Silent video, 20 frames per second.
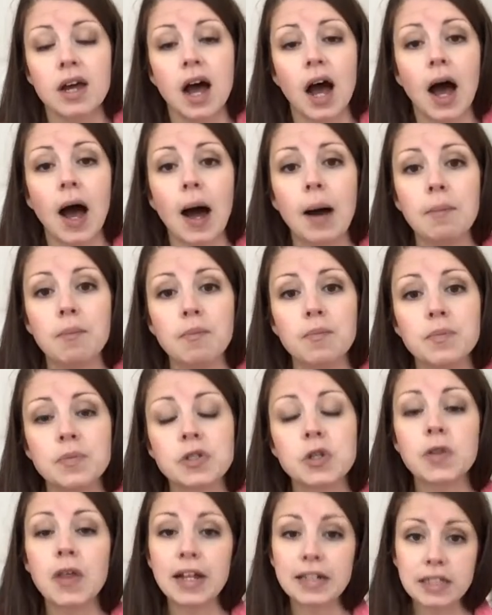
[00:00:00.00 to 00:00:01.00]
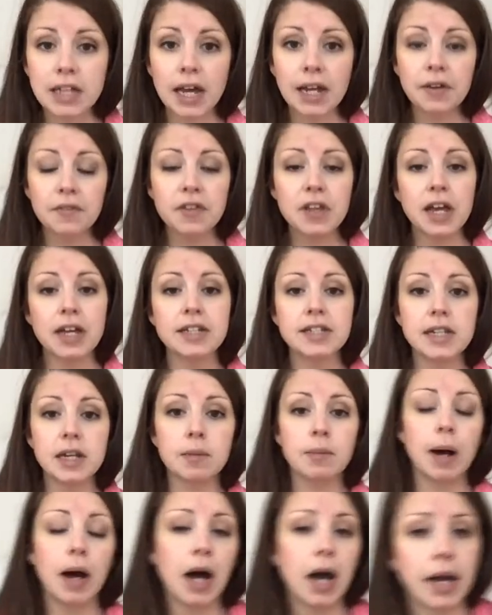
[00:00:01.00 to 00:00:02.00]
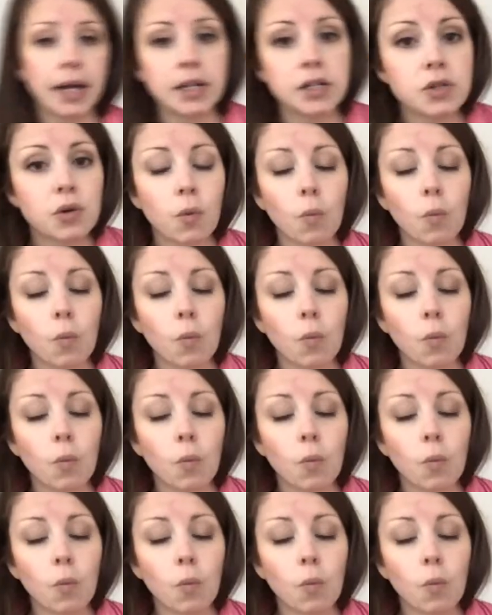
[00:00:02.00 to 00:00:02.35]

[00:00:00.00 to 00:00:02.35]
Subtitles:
So that's kind of the idea behind